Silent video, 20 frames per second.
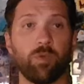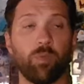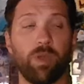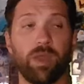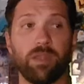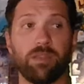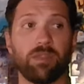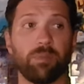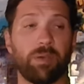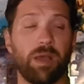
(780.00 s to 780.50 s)

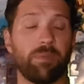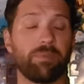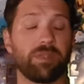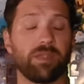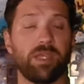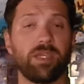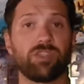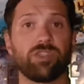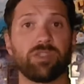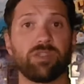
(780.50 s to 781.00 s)
when the
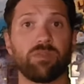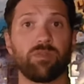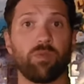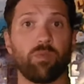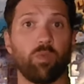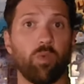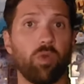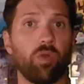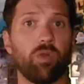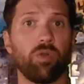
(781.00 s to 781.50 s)
population of the
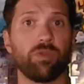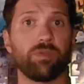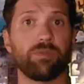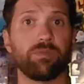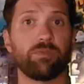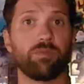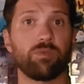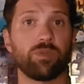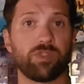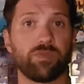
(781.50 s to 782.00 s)
world
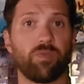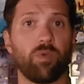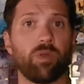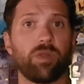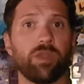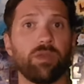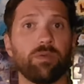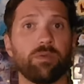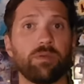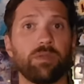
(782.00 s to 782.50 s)
was for
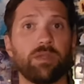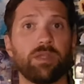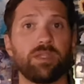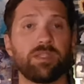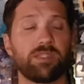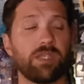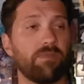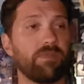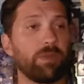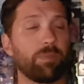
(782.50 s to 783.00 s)
you.
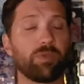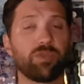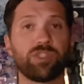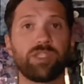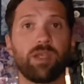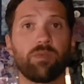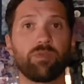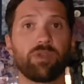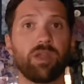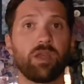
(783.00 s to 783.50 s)
seventy
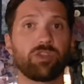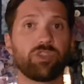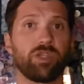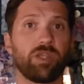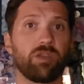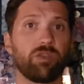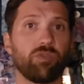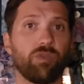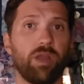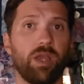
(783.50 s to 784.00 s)
percent reduction
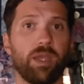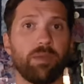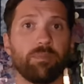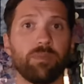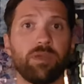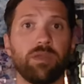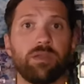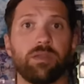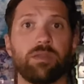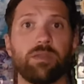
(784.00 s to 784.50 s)
in crime.
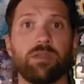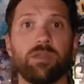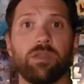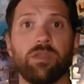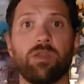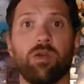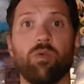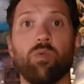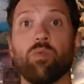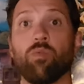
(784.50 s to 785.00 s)

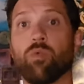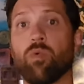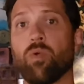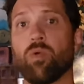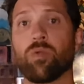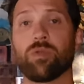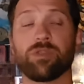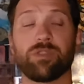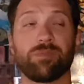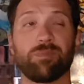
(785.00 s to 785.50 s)
You know,
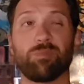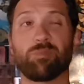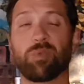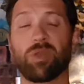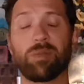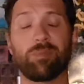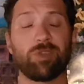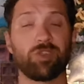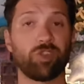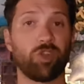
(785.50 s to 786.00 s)
wars,
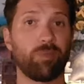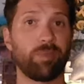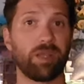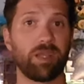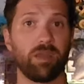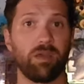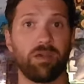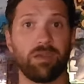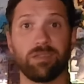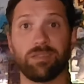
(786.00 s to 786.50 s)
pretty much all but
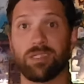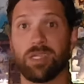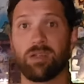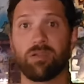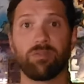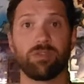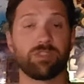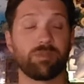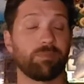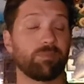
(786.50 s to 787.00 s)
gone.
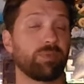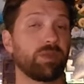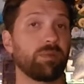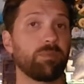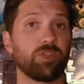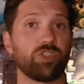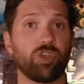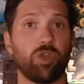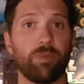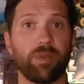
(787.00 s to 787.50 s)
Terrorism, pretty
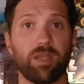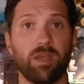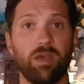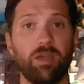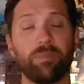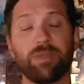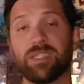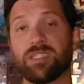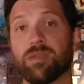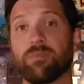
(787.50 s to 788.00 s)
much all but
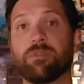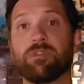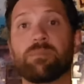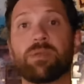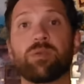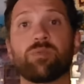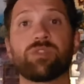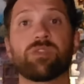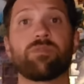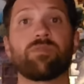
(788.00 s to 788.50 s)
gone, because
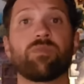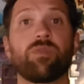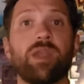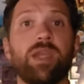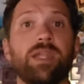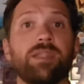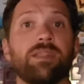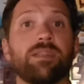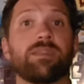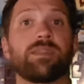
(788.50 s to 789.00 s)
everybody was
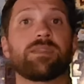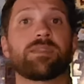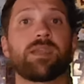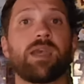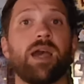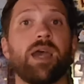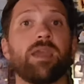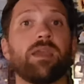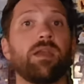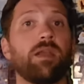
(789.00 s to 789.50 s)
afraid that this
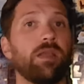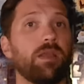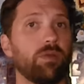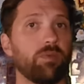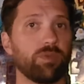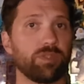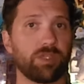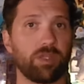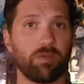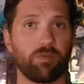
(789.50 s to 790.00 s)
guy
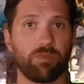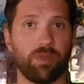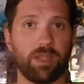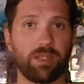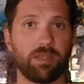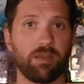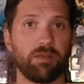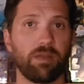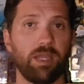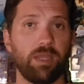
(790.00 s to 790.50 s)
was gonna write
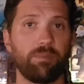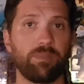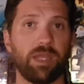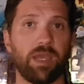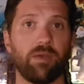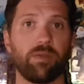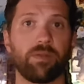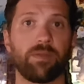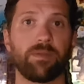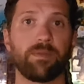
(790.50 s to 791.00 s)
their name
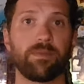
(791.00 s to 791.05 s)
down.